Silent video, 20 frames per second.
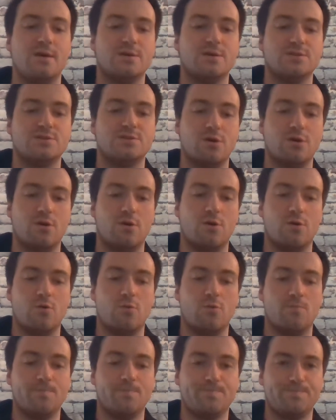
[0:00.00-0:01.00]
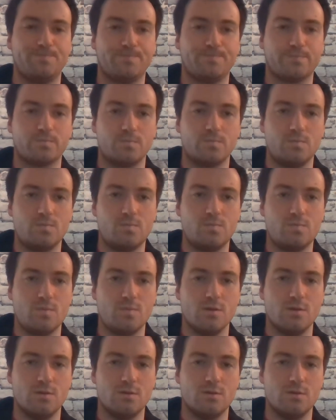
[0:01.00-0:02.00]
So
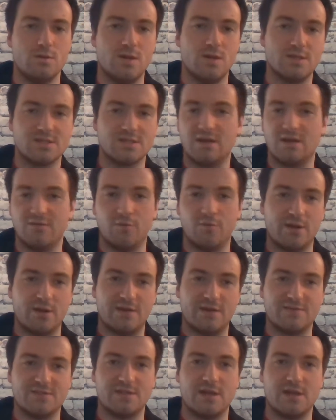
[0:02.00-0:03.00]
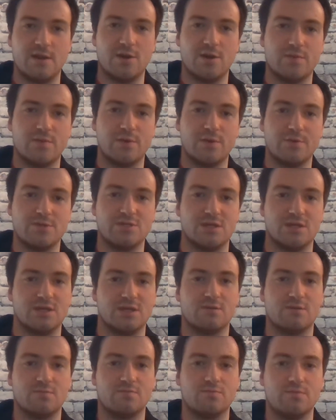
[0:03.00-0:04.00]
it's kind of a what-if scenario, but we should get
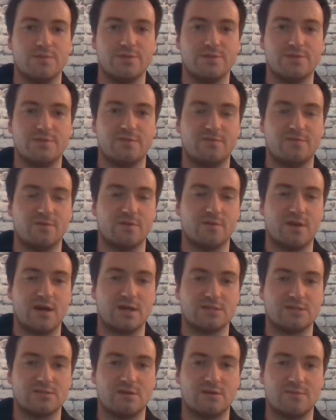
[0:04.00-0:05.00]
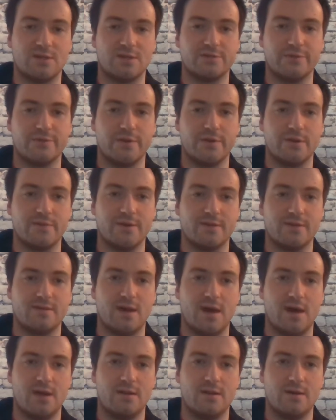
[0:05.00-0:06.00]
the news before lock, so I'm not too worried about
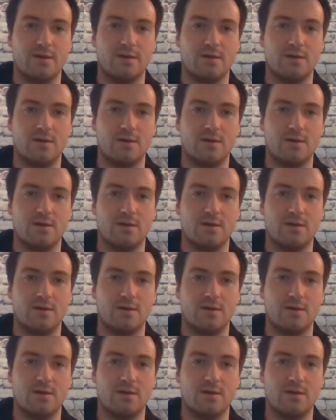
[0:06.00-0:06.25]
that.